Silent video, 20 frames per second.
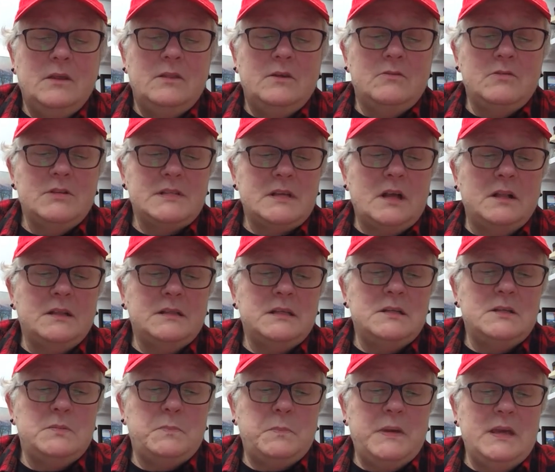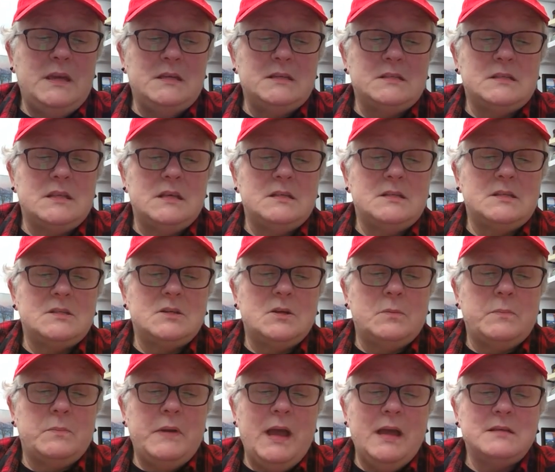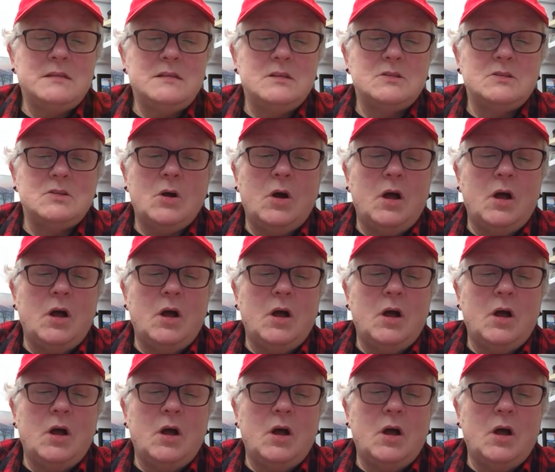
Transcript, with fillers: the resultant peace that surpasses